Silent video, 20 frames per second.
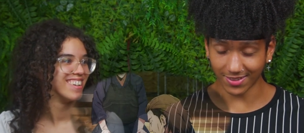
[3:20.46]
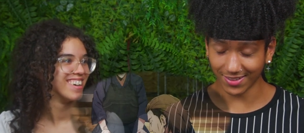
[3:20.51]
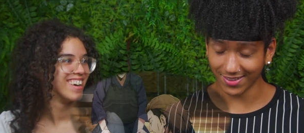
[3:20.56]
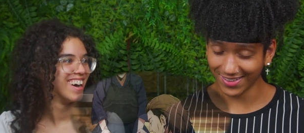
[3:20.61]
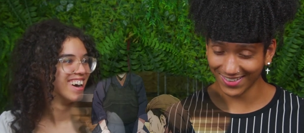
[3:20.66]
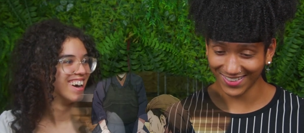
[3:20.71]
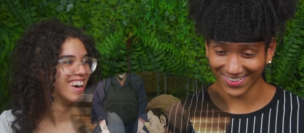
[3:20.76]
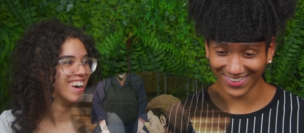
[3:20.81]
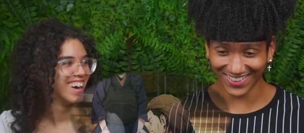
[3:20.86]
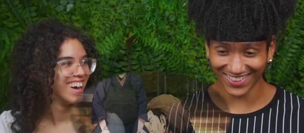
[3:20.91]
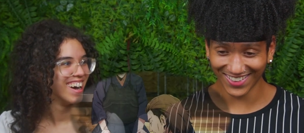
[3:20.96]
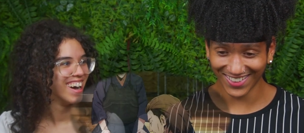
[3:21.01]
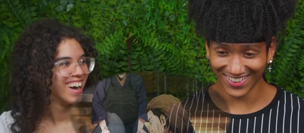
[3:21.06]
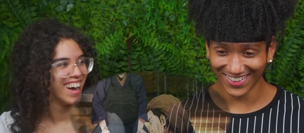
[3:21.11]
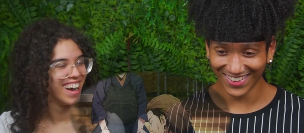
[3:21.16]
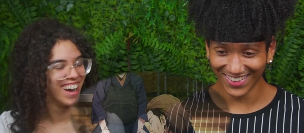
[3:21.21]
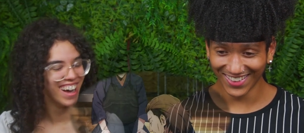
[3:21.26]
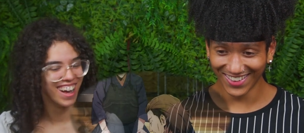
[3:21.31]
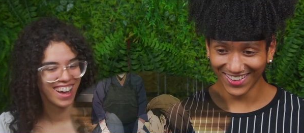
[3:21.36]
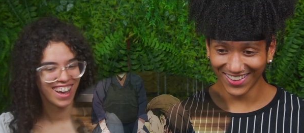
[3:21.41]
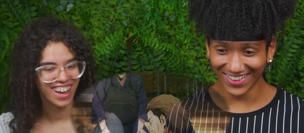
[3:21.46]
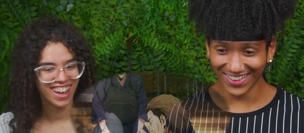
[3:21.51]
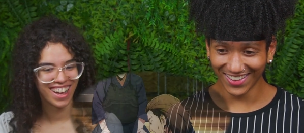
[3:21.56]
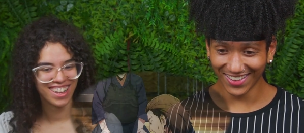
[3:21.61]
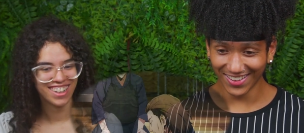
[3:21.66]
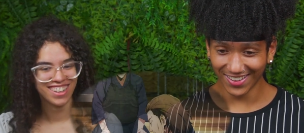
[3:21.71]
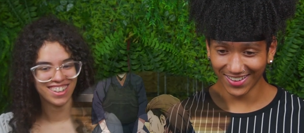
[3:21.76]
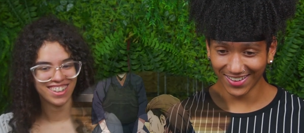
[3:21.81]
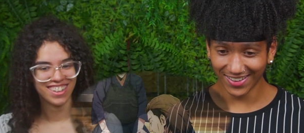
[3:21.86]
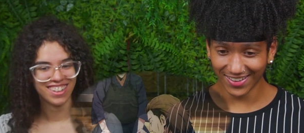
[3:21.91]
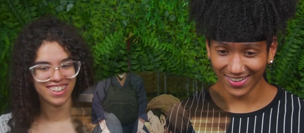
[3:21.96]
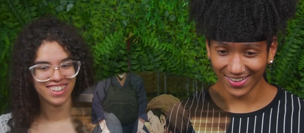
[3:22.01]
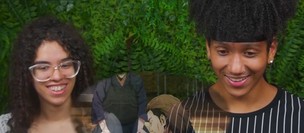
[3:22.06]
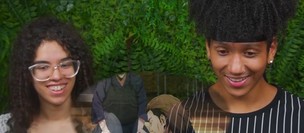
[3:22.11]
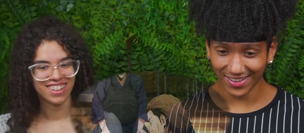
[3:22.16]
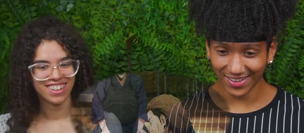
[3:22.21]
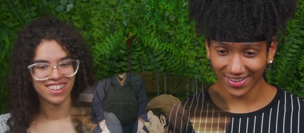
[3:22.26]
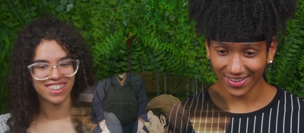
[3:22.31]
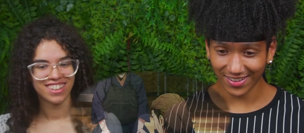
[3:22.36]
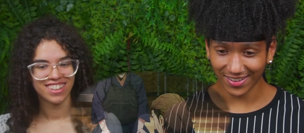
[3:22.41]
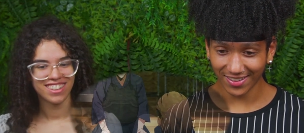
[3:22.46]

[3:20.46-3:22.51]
Nobody speaks.